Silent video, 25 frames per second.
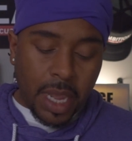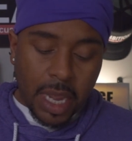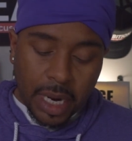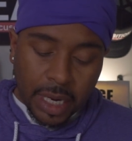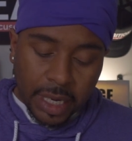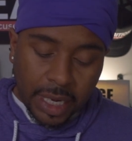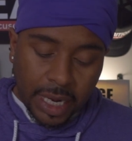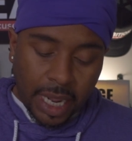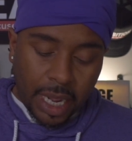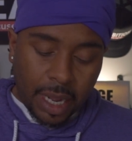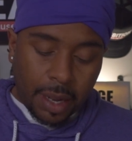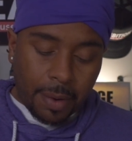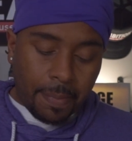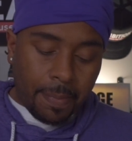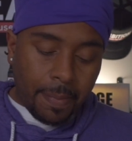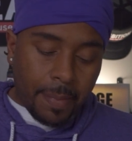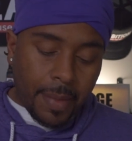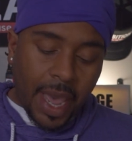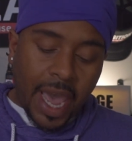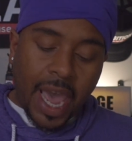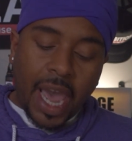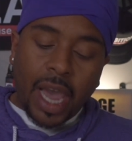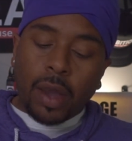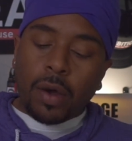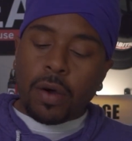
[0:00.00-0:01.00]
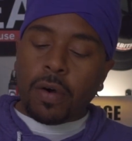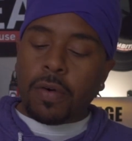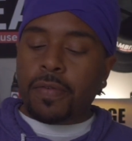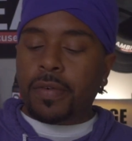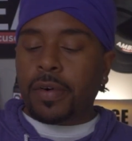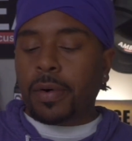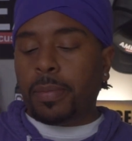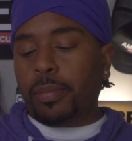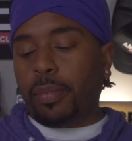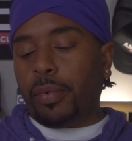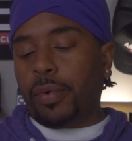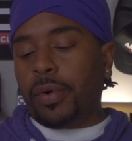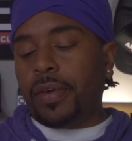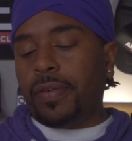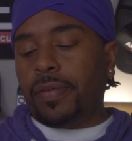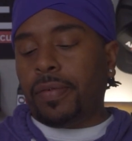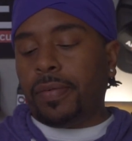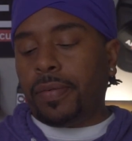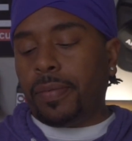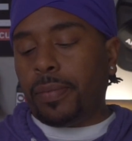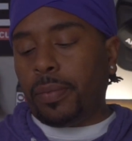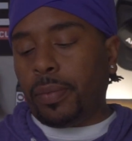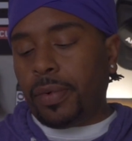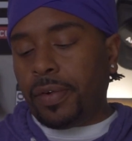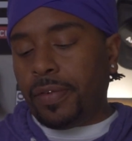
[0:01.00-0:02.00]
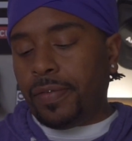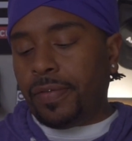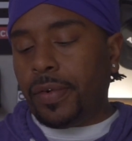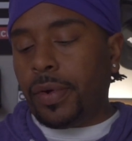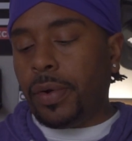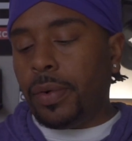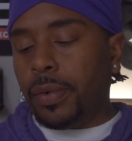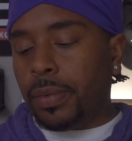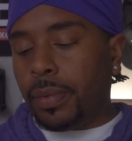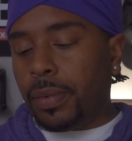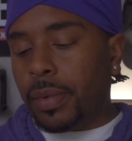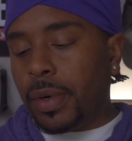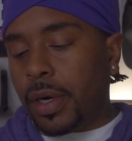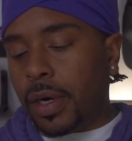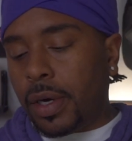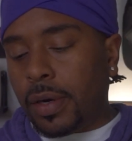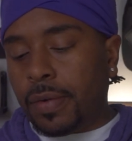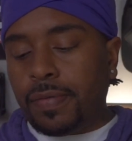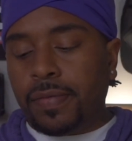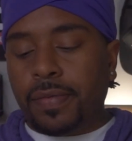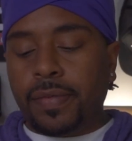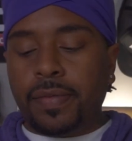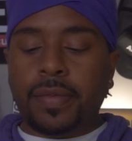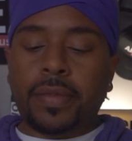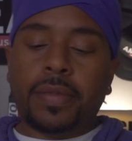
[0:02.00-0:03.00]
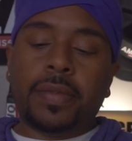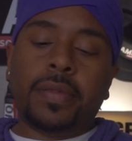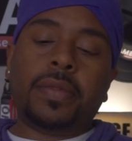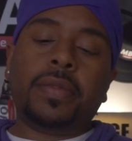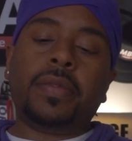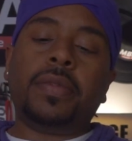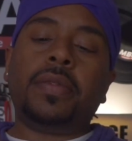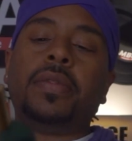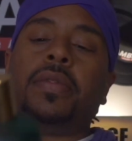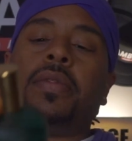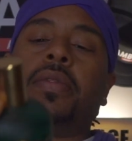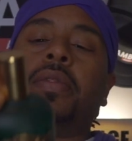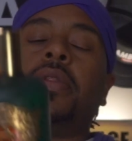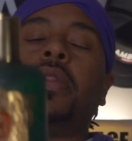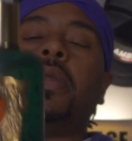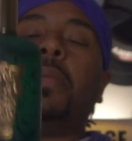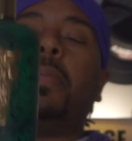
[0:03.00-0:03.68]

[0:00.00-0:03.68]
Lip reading: Now, I'll go over a brief review of the